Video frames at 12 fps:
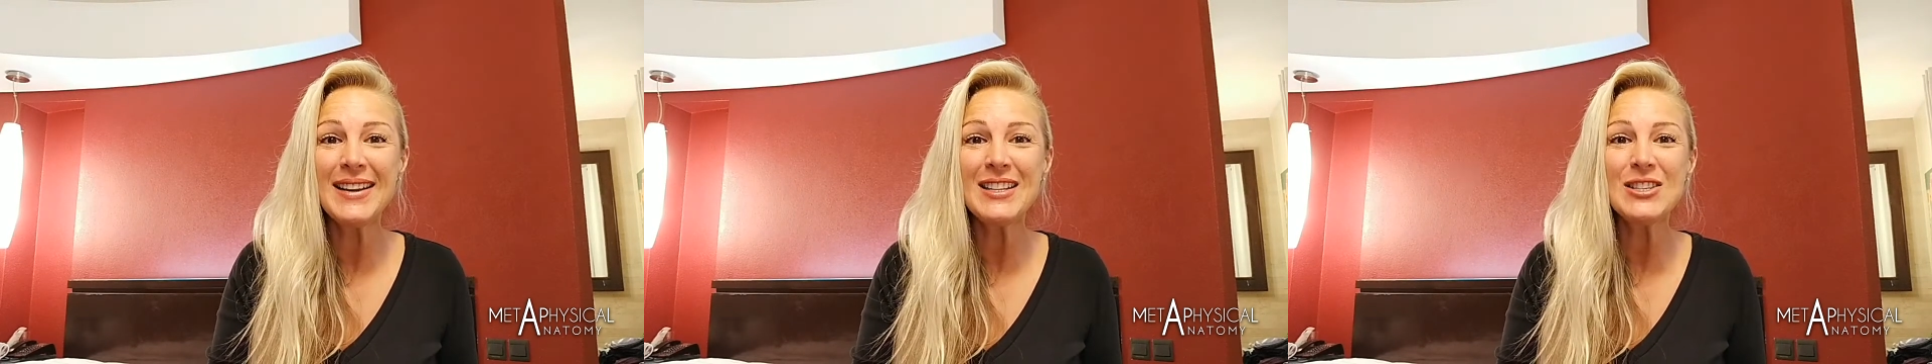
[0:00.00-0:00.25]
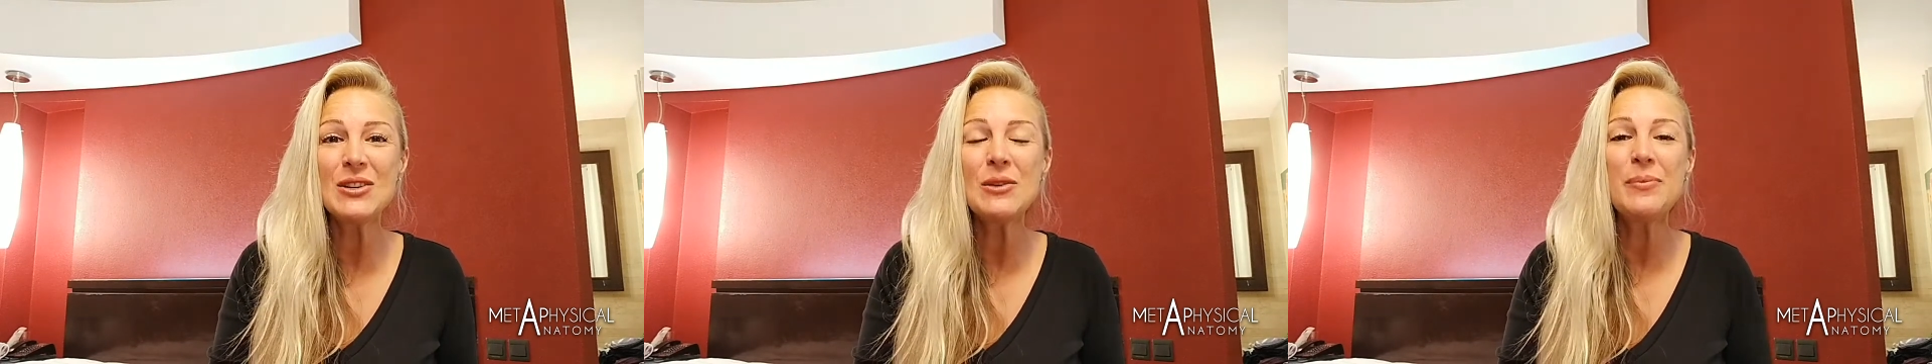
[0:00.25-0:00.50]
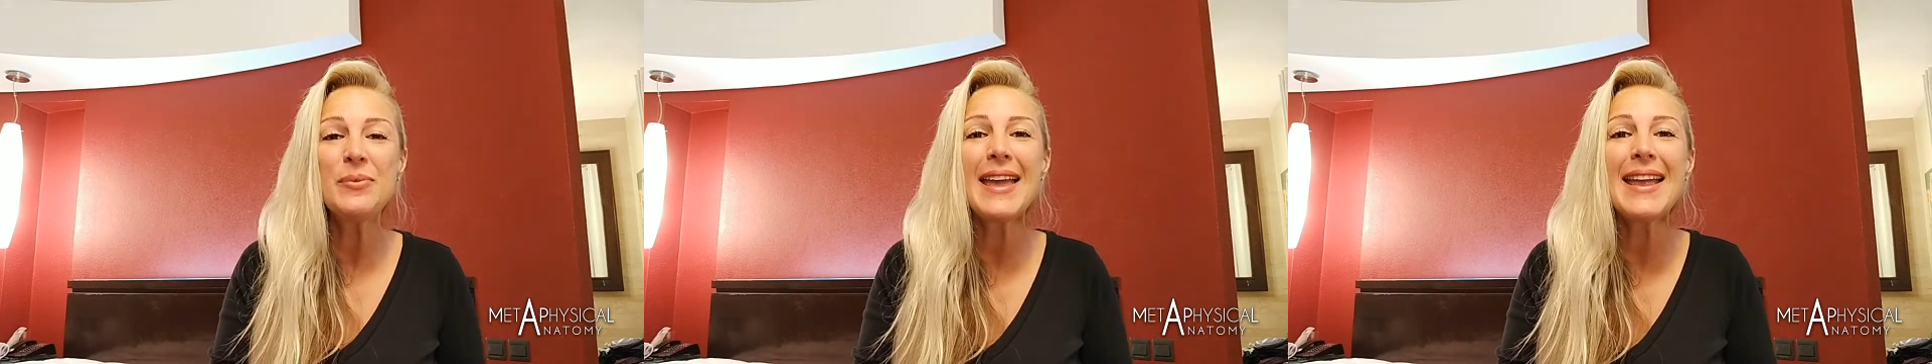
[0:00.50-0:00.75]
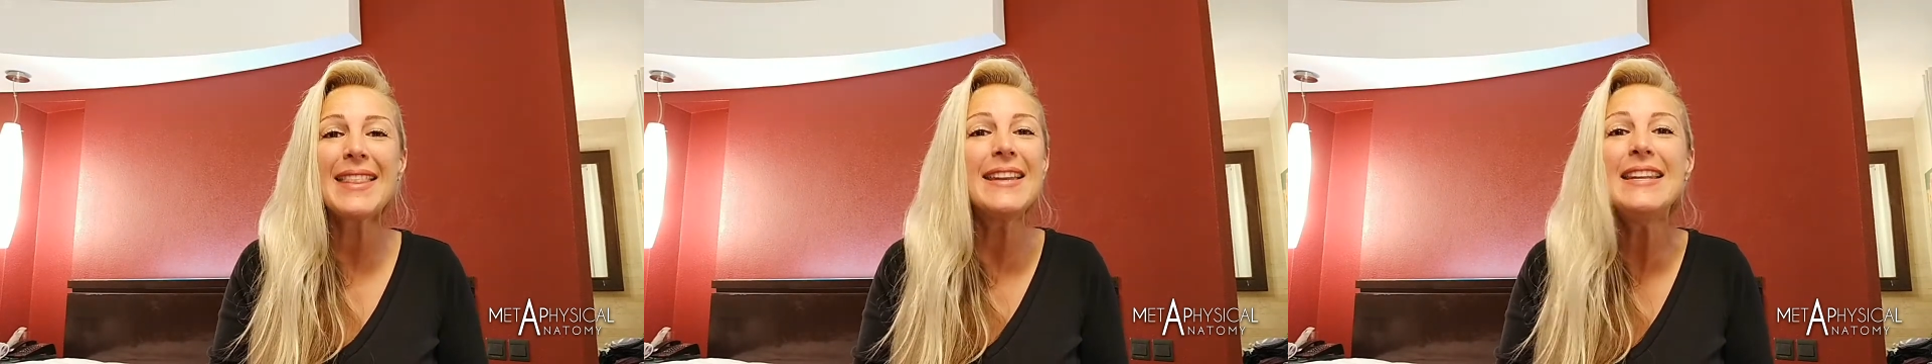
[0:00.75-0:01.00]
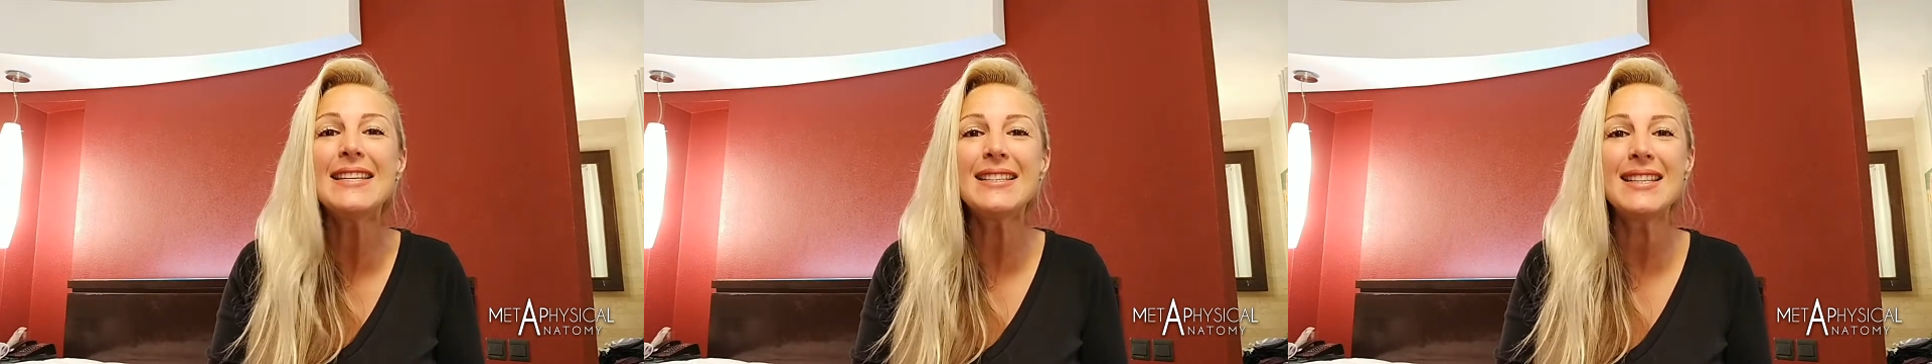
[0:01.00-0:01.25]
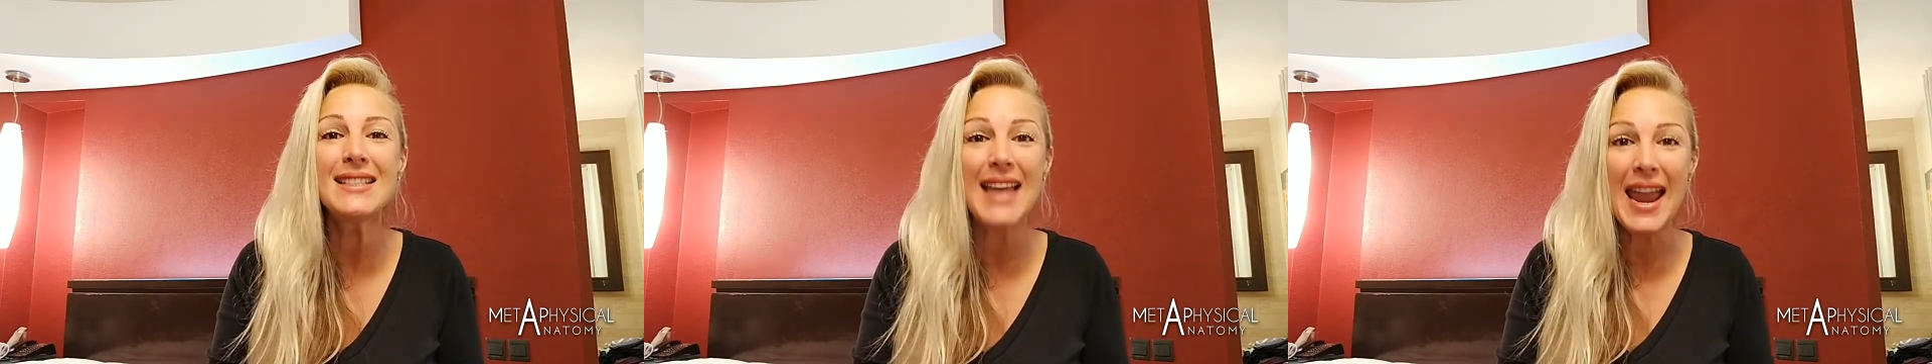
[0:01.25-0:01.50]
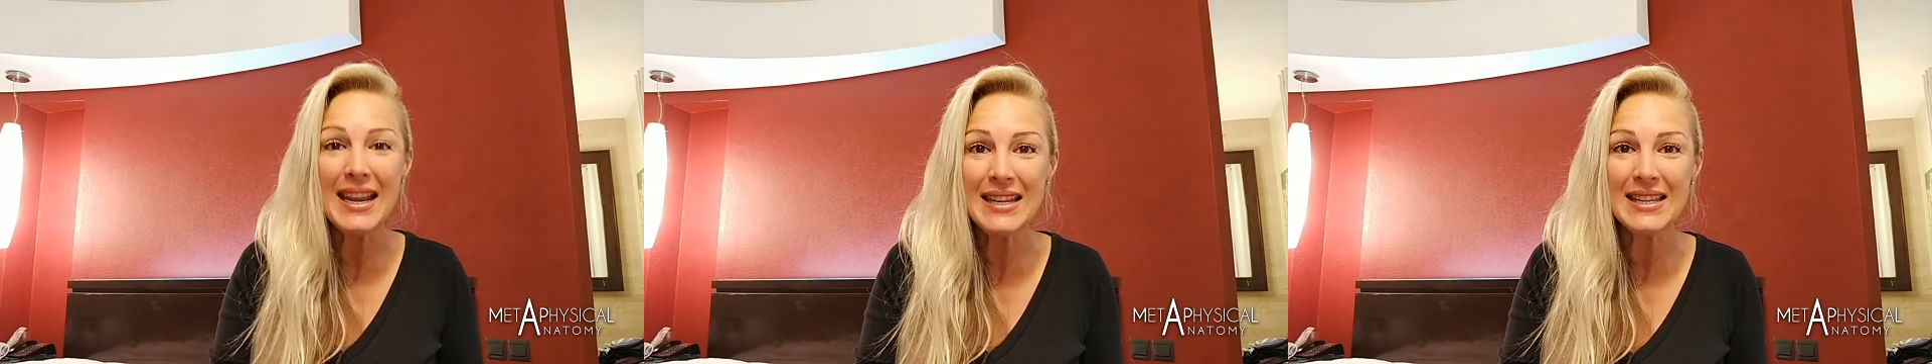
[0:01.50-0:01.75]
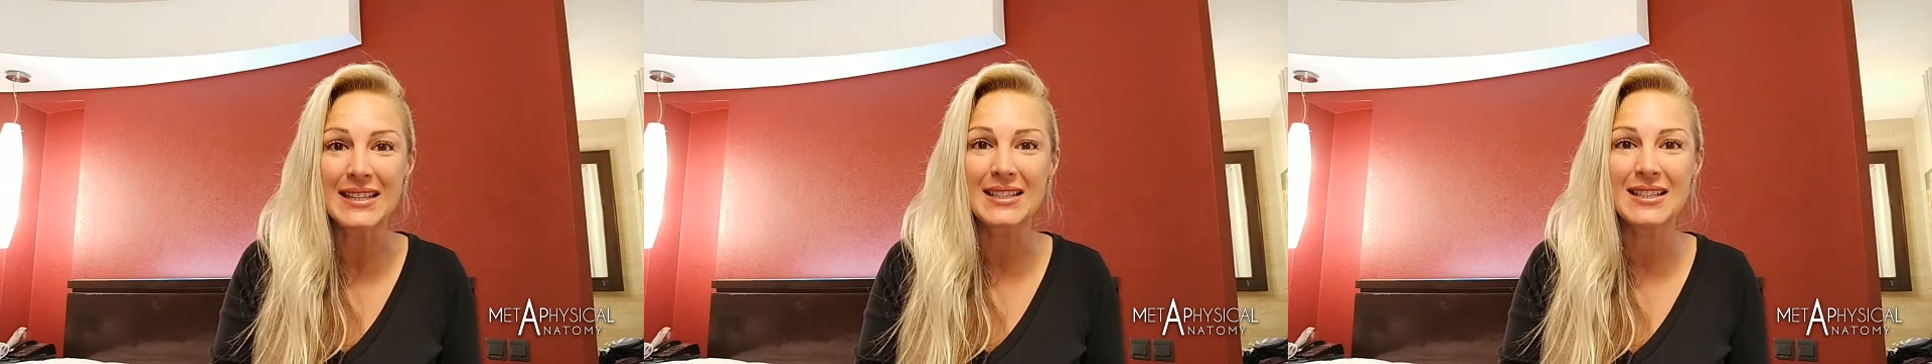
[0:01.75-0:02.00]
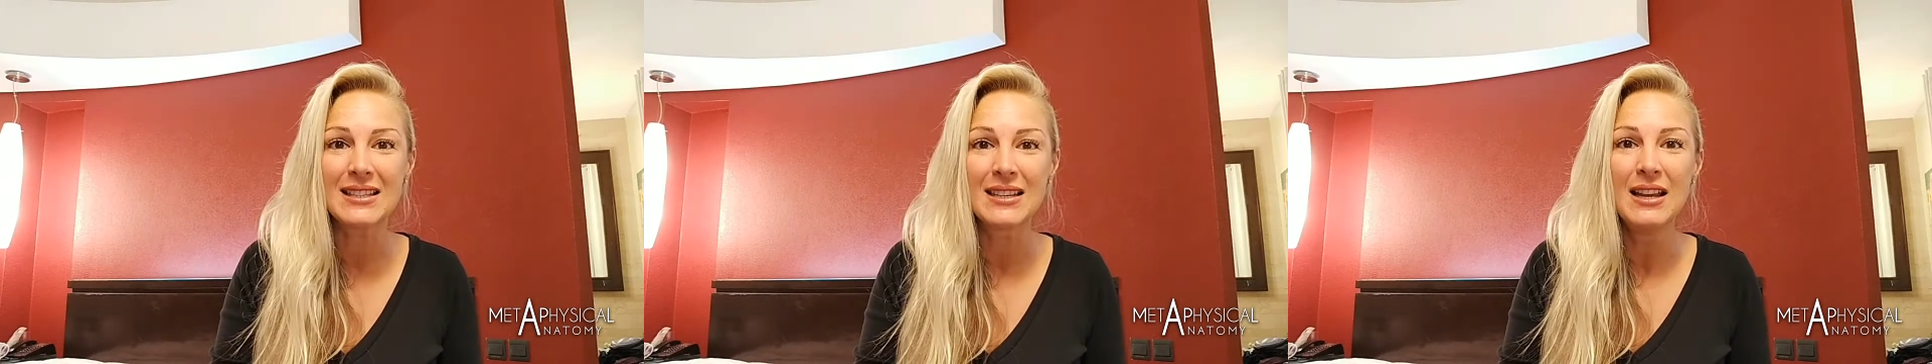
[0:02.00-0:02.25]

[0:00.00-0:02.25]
So the, the list is endless.